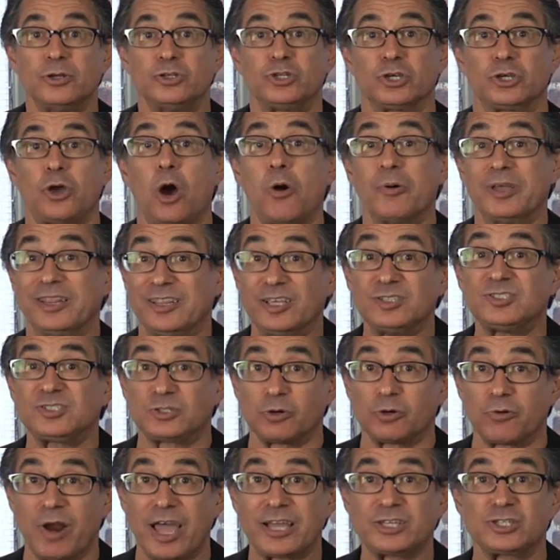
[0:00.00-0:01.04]
to go in this
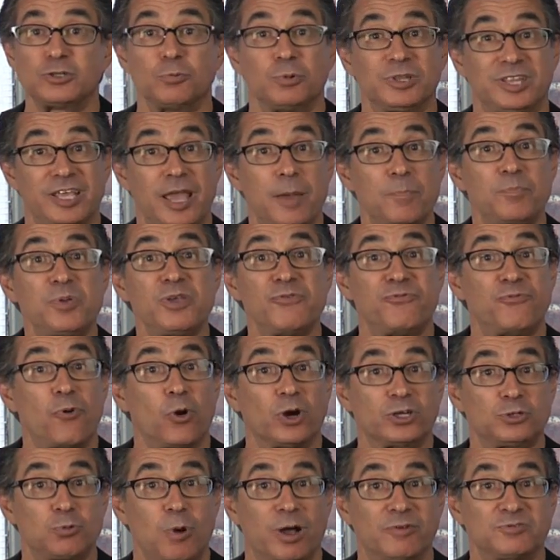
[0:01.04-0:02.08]
direction with the
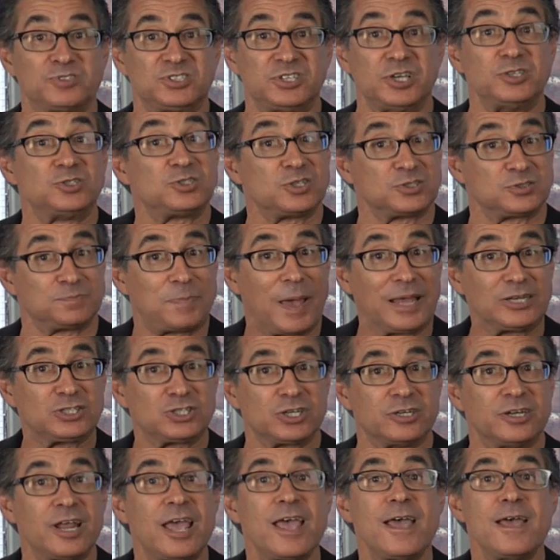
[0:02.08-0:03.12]
MP412C
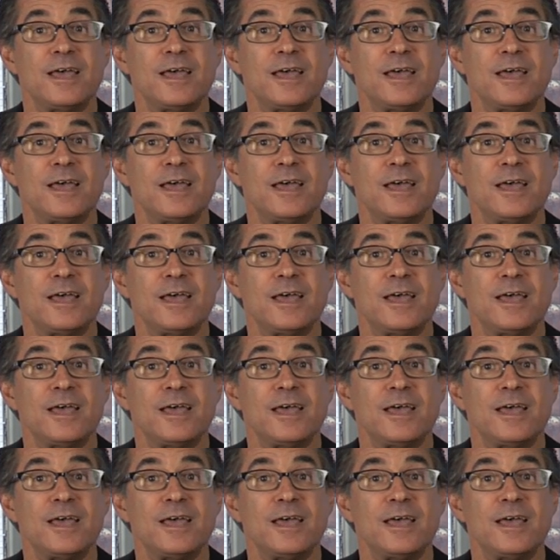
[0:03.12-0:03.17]
suspension